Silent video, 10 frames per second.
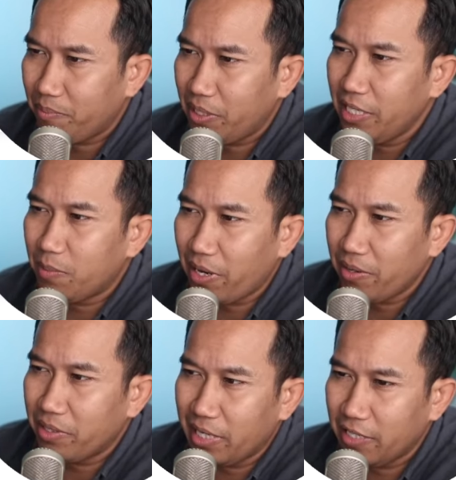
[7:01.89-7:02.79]
Please
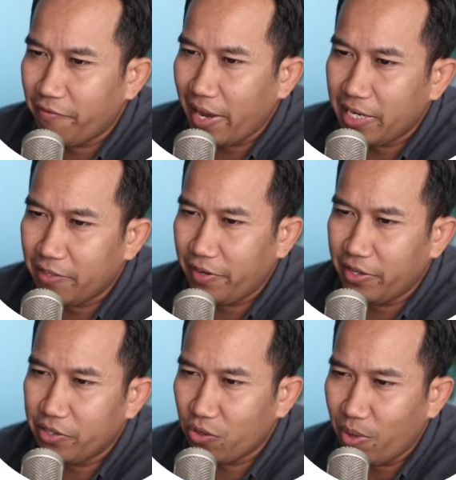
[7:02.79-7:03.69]
prioritize facts,
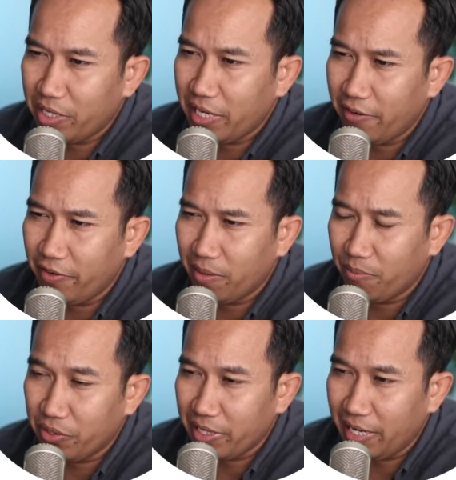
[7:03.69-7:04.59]
figures, quantitative
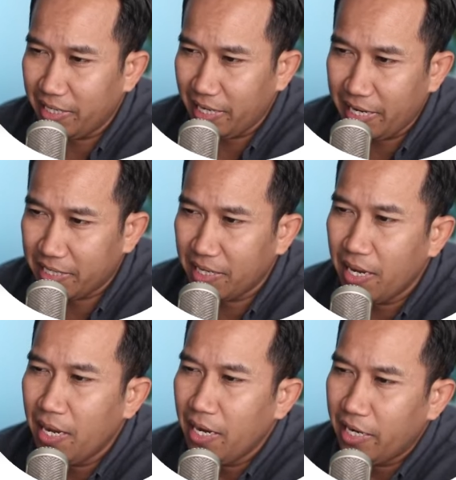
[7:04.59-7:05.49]
numbers, and dates.
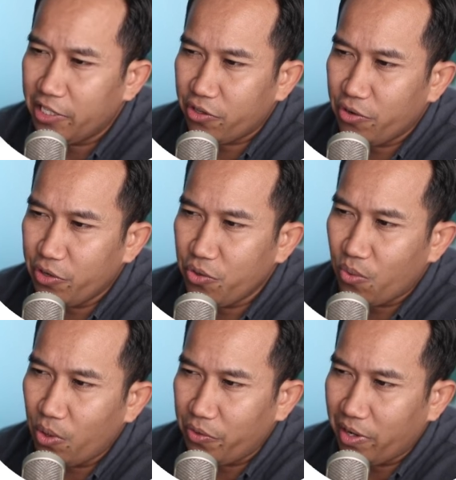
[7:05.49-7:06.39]
Ensure you
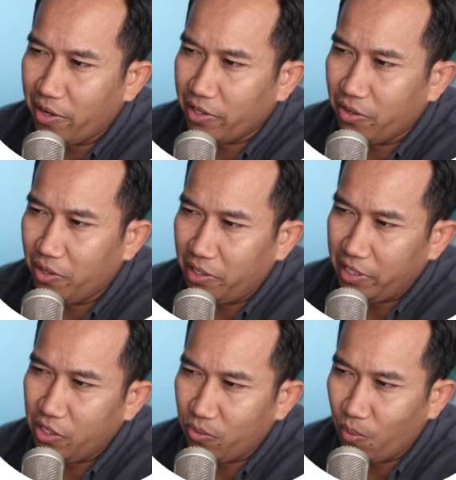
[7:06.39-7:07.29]
quote the article at
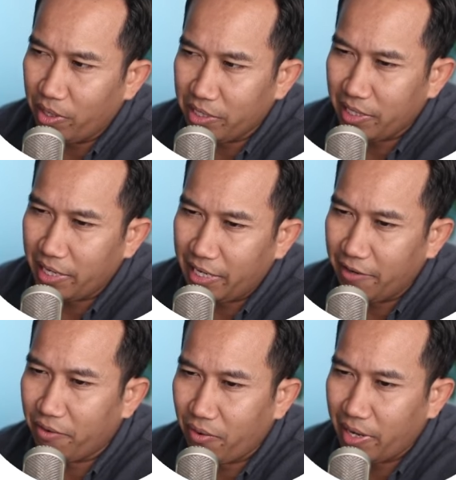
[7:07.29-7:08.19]
least once and
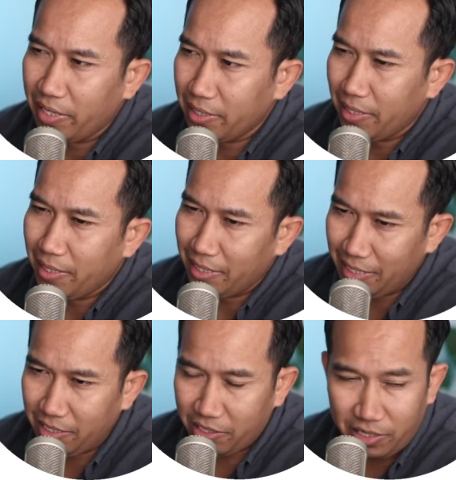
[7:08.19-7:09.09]
give credit,
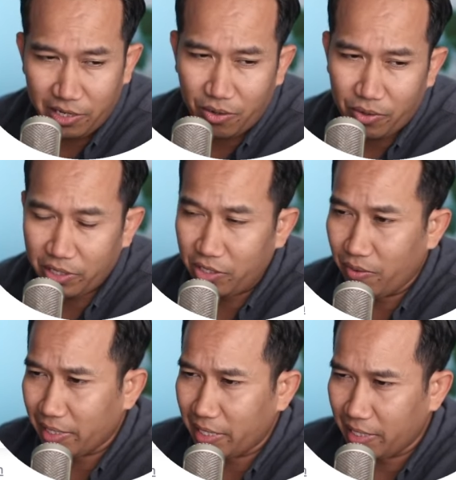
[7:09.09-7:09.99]
e.g., according to
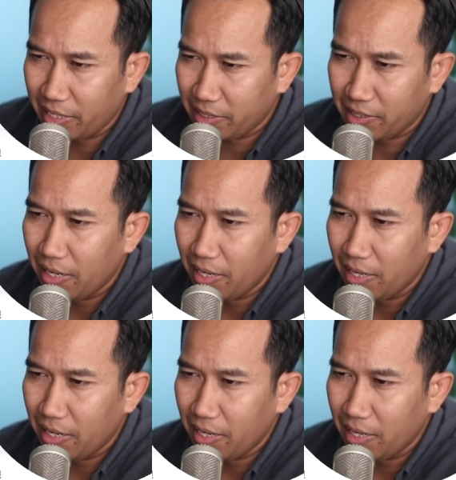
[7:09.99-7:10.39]
XXX.